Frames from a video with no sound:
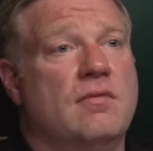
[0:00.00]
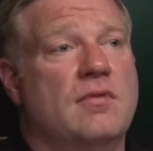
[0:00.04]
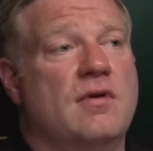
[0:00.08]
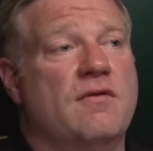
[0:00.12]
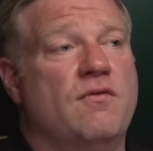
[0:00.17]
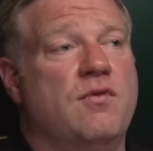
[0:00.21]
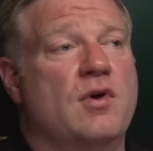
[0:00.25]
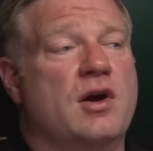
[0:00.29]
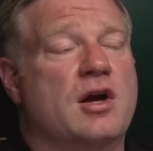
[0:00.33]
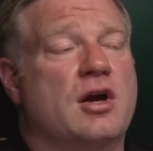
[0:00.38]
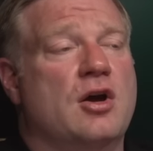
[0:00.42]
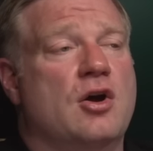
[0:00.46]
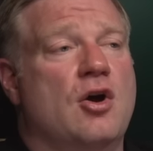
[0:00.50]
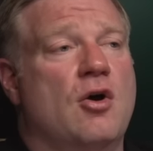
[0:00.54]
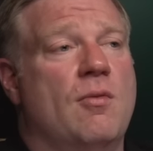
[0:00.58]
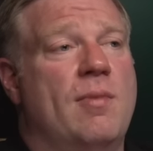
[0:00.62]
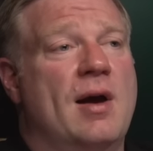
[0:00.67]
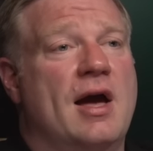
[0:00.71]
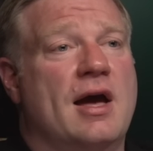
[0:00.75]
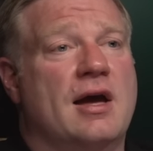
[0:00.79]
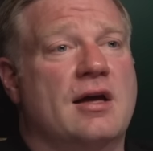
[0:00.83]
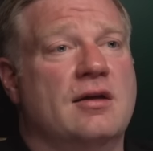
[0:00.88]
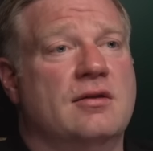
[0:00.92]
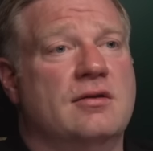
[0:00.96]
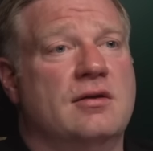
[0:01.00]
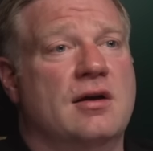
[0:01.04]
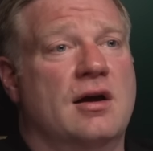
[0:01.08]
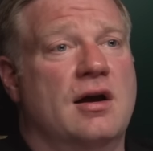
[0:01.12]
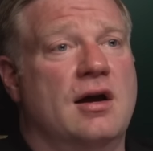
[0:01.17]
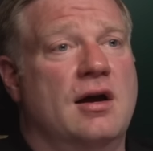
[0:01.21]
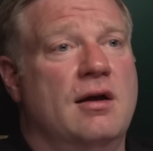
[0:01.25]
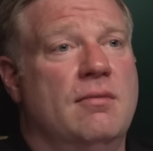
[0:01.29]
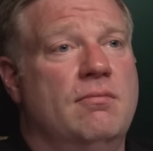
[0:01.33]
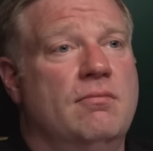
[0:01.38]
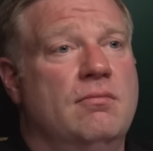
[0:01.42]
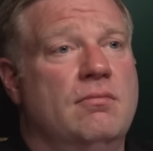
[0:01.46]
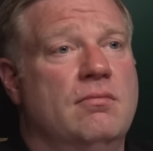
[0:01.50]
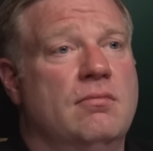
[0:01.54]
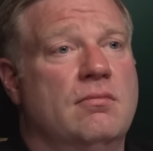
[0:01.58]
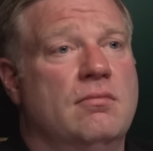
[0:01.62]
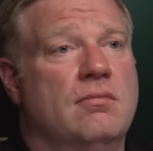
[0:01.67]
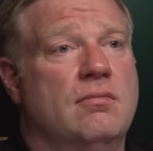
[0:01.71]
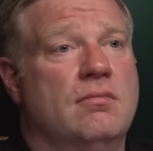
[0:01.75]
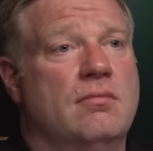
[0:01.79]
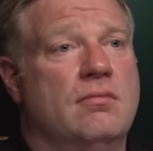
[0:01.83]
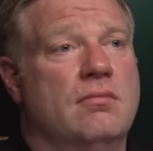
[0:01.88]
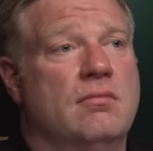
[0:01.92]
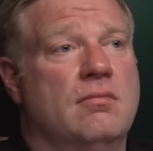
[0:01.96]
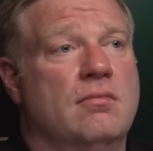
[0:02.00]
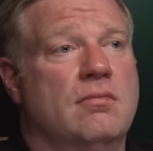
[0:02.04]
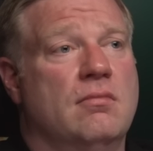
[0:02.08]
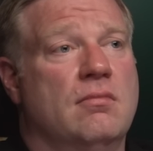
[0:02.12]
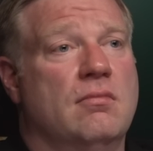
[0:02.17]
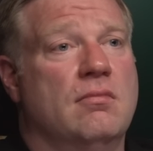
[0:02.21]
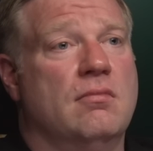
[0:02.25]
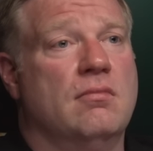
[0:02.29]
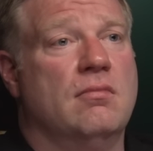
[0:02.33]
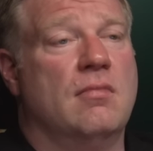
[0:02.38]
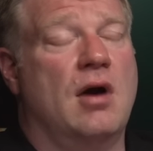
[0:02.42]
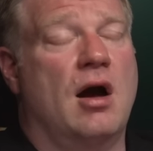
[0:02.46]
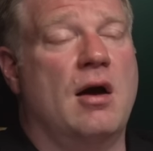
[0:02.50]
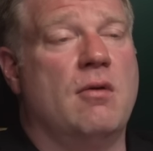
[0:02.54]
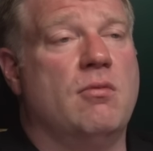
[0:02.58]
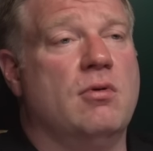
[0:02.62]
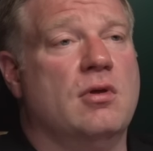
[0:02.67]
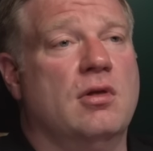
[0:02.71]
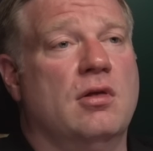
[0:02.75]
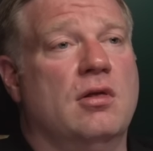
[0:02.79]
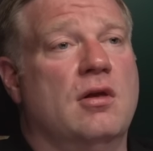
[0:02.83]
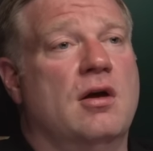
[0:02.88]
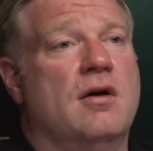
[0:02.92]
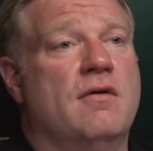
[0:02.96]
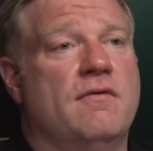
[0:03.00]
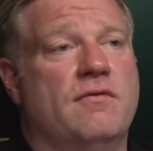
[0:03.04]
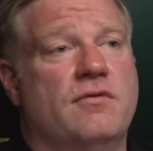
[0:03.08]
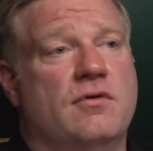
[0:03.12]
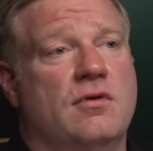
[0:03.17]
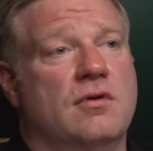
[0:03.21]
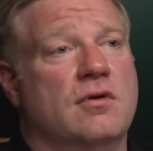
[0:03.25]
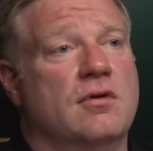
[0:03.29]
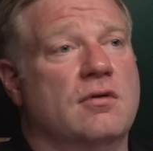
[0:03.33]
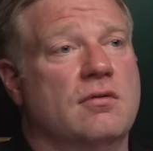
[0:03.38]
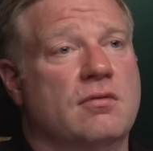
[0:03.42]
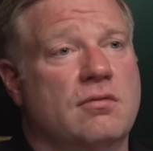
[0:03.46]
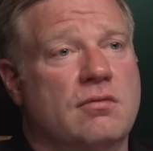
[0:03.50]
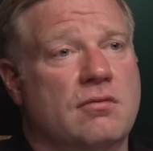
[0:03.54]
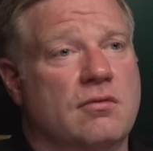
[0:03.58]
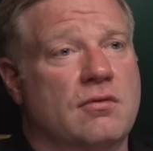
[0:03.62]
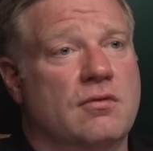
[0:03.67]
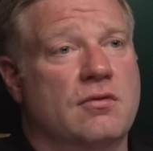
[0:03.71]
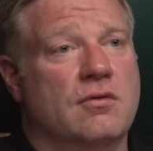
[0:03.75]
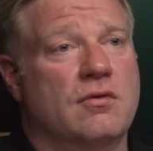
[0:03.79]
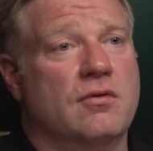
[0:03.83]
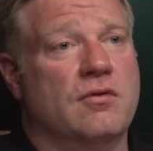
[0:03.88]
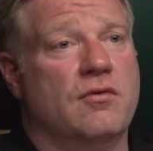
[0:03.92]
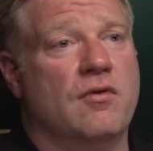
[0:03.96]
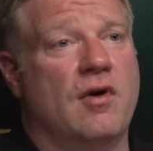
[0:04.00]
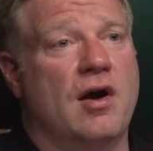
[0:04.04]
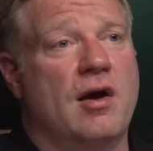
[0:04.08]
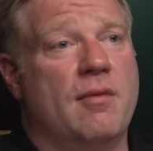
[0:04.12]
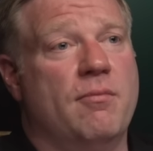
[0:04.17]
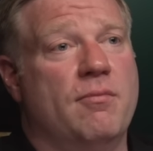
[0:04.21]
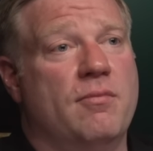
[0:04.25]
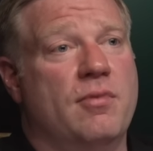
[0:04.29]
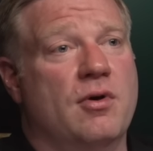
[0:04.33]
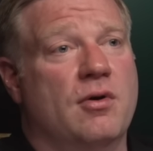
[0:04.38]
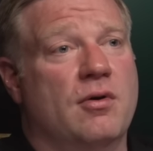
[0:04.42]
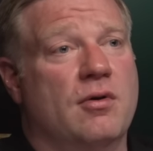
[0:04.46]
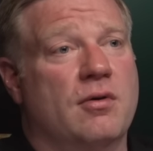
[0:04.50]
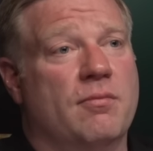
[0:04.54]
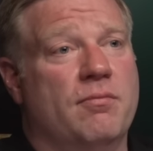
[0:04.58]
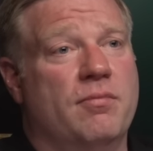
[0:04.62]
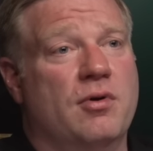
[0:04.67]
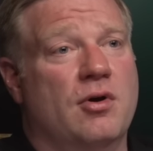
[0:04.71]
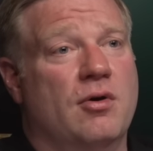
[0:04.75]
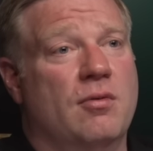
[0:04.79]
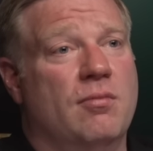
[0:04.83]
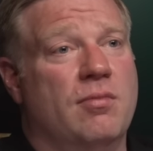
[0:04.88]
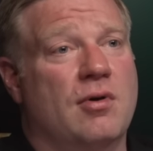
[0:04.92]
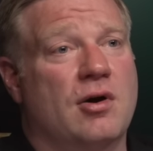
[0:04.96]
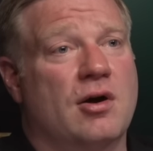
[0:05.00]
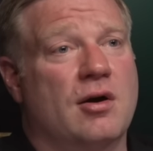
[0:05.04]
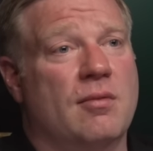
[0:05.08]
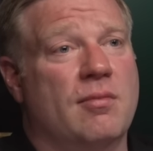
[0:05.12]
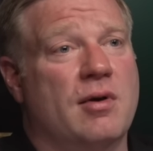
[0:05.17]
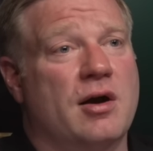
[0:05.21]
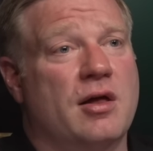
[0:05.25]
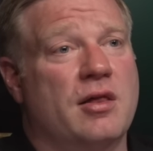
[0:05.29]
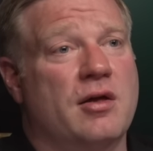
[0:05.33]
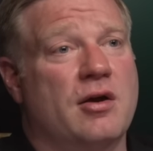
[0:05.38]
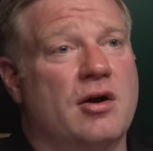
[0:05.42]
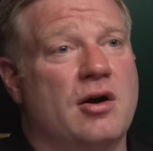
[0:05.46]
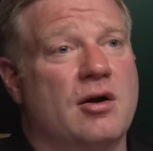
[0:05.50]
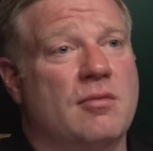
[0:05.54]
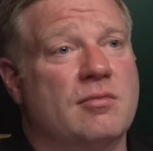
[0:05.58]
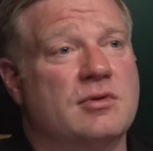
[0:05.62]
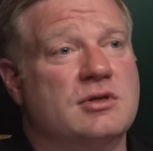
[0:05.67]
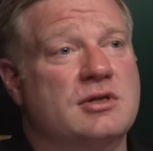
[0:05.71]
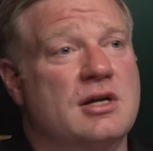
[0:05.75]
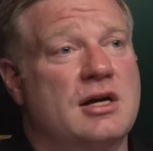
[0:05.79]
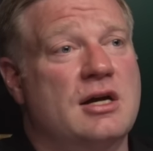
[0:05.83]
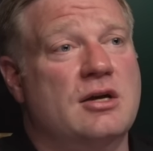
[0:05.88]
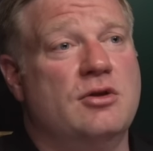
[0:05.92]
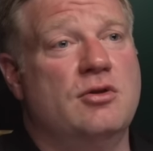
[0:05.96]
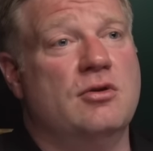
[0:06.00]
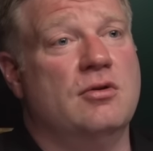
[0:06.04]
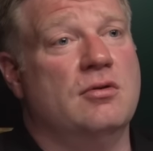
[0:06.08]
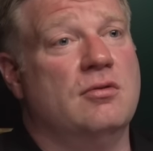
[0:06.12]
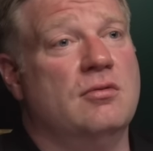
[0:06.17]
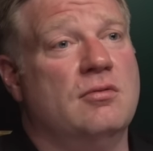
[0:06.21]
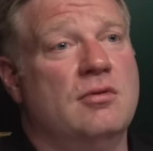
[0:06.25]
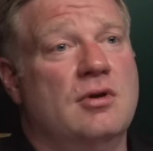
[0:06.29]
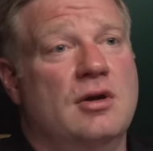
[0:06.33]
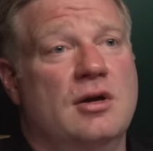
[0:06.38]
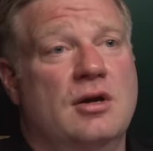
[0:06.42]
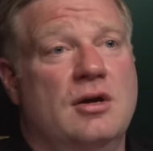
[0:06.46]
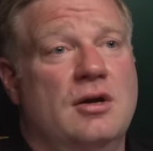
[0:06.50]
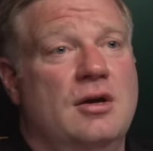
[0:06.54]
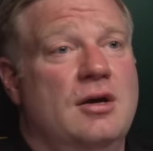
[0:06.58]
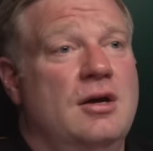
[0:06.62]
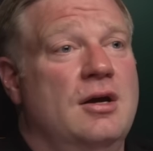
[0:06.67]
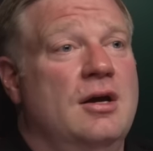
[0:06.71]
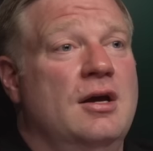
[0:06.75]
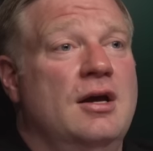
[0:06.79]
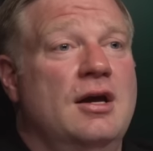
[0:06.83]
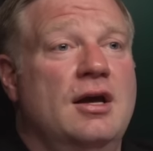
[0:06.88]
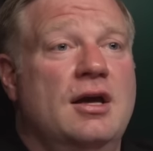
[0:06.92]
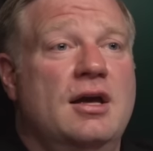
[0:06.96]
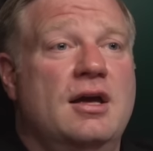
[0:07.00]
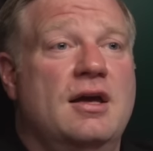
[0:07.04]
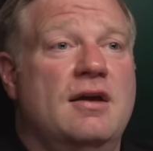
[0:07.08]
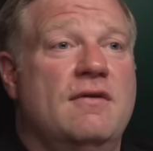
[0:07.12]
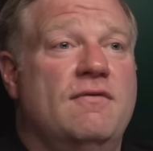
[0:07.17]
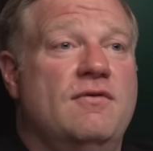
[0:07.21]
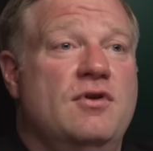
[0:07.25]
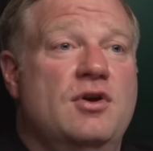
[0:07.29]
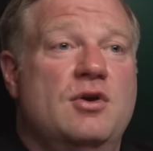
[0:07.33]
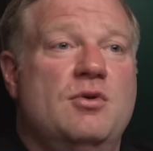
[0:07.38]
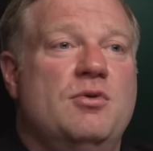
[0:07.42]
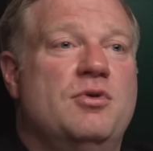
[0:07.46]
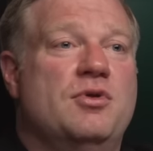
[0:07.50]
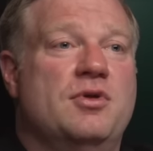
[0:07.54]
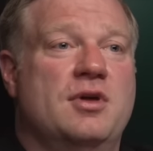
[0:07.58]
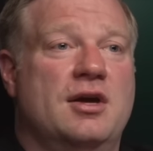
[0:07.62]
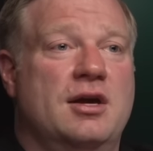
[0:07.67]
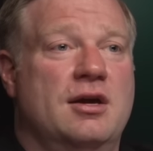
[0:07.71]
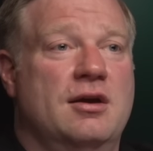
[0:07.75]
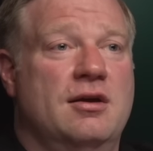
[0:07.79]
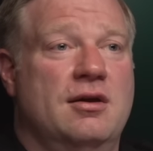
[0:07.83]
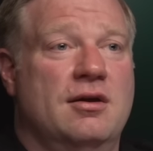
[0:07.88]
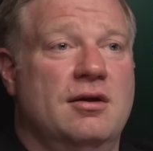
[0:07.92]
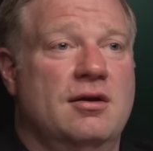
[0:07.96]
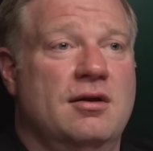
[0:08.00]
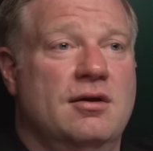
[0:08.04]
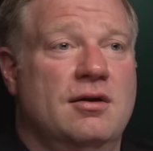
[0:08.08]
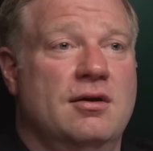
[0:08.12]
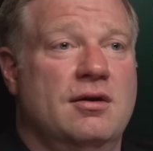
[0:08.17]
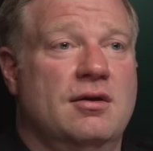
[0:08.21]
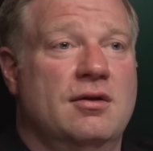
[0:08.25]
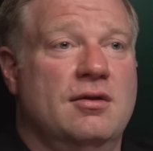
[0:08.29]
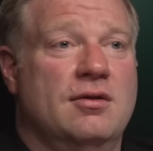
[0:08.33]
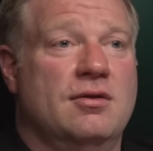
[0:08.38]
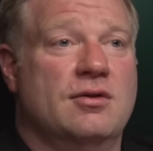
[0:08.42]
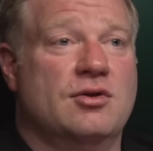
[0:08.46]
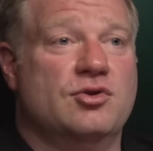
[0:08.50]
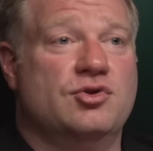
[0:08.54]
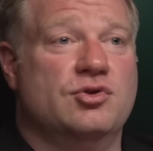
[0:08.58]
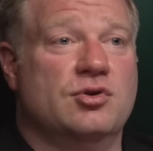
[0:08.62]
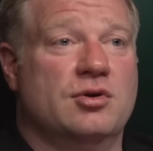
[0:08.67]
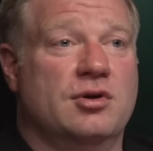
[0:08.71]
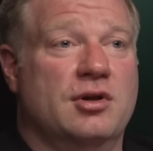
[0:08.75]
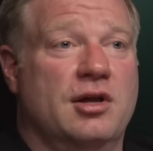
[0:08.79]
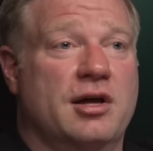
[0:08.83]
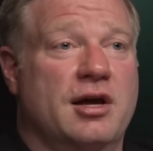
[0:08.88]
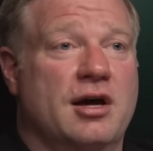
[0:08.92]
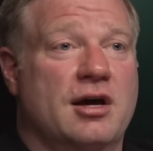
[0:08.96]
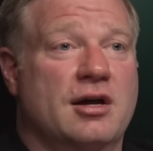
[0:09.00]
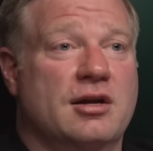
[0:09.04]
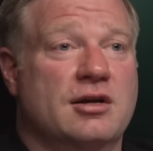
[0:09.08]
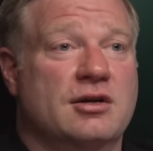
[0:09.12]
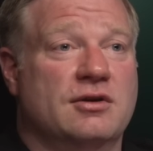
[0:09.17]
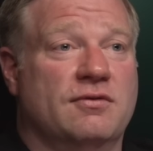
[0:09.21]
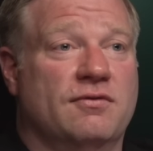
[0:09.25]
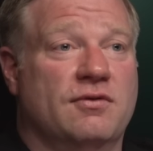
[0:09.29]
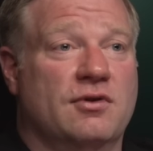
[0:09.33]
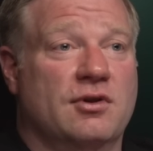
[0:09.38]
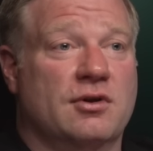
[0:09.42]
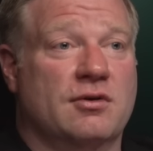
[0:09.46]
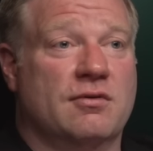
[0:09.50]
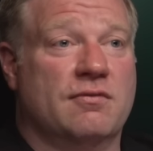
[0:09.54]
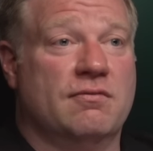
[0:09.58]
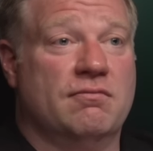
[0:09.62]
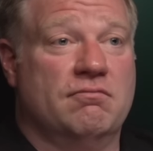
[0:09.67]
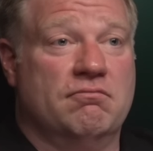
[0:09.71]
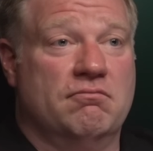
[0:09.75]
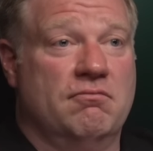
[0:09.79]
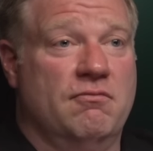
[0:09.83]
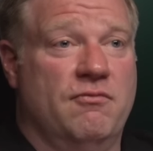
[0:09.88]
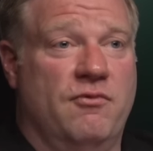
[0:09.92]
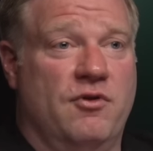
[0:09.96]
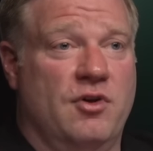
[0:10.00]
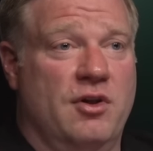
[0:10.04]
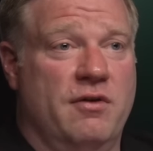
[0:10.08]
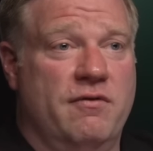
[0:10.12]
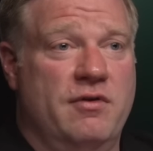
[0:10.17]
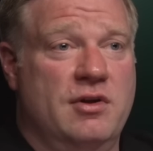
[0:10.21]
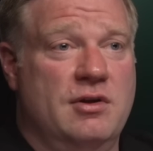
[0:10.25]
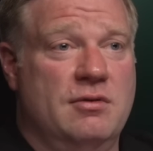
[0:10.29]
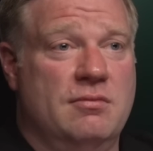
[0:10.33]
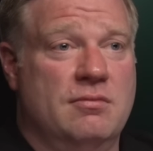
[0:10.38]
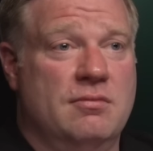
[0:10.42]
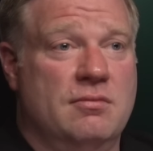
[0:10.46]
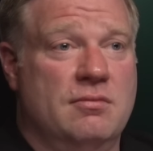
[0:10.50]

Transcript: If we could go back in time, I would love to grab Bill Barr by the arm and say, dude, if you think the Giuliani is full of, full of it,